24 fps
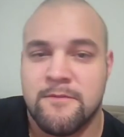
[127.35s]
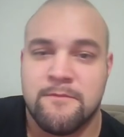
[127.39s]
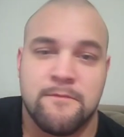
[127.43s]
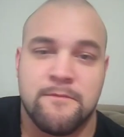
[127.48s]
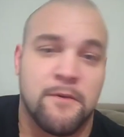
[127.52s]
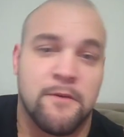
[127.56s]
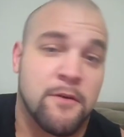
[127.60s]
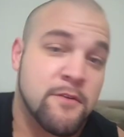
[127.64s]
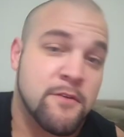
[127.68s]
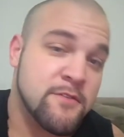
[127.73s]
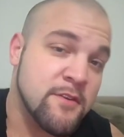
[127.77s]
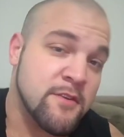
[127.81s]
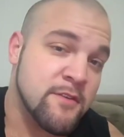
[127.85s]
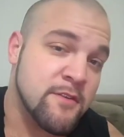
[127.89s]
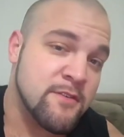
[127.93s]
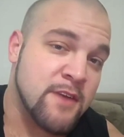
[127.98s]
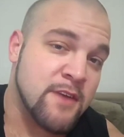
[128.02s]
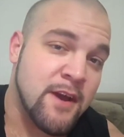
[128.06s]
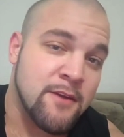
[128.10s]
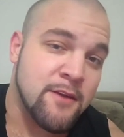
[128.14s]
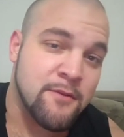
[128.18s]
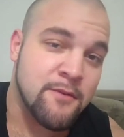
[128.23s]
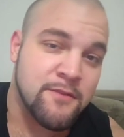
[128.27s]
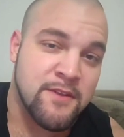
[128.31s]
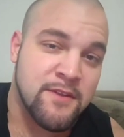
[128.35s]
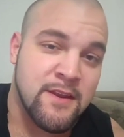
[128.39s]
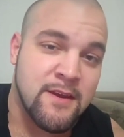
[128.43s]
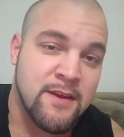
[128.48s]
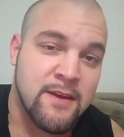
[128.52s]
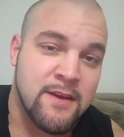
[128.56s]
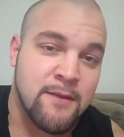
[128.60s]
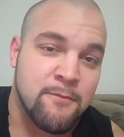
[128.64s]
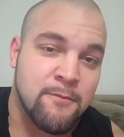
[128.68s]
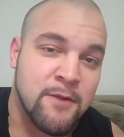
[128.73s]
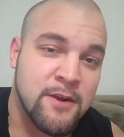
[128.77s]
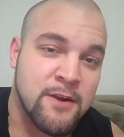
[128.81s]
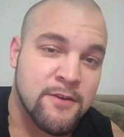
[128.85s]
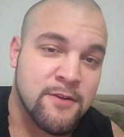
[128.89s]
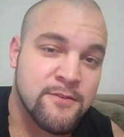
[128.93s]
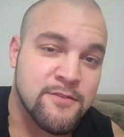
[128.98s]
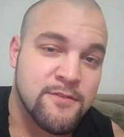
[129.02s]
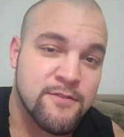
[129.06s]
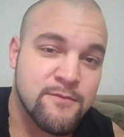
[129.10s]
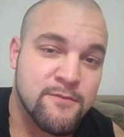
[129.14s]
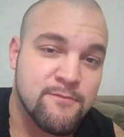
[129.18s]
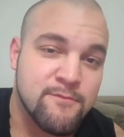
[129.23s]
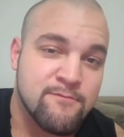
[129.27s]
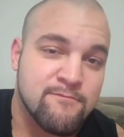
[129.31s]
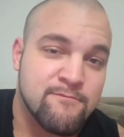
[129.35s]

focused on titles than I am records.